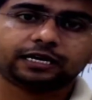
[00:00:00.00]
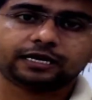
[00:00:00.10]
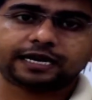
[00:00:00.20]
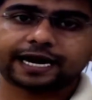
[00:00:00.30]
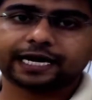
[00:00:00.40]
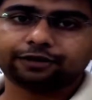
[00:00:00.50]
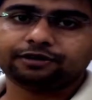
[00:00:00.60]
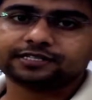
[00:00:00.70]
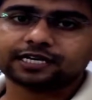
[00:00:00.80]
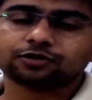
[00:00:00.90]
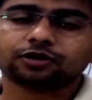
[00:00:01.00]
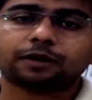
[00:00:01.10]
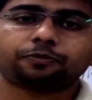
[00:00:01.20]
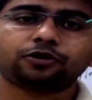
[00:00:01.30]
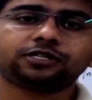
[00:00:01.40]
negatively charged or
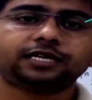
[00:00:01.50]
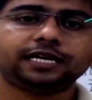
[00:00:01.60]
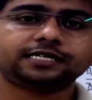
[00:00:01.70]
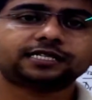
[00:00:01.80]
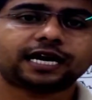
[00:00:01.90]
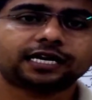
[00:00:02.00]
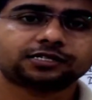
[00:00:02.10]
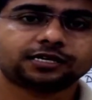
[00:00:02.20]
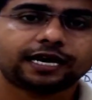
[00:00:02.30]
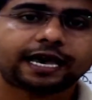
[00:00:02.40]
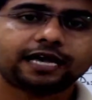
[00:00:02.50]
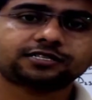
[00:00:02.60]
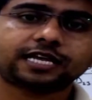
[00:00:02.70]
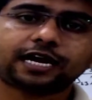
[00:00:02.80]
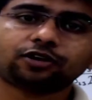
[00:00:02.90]
positively charged as
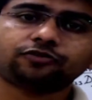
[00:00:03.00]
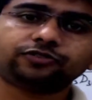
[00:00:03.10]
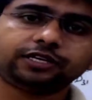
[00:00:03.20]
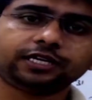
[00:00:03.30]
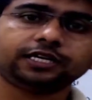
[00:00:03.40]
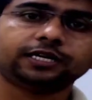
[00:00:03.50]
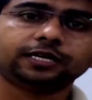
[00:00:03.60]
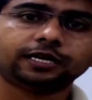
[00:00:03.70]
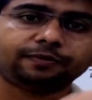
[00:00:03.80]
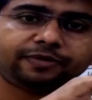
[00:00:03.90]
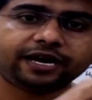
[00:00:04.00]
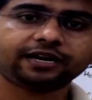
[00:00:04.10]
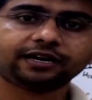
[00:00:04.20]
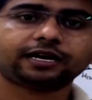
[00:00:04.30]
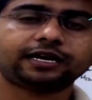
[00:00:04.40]
that of the
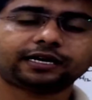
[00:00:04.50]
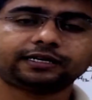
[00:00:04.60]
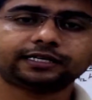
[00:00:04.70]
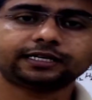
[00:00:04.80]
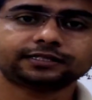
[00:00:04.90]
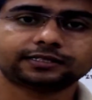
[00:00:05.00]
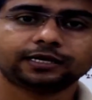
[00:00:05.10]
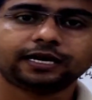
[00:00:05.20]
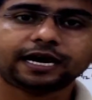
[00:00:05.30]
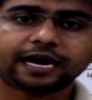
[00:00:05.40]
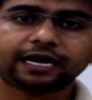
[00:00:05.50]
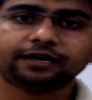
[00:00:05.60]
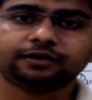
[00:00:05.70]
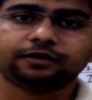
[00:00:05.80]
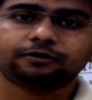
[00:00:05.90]
main conductors
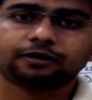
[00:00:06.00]
and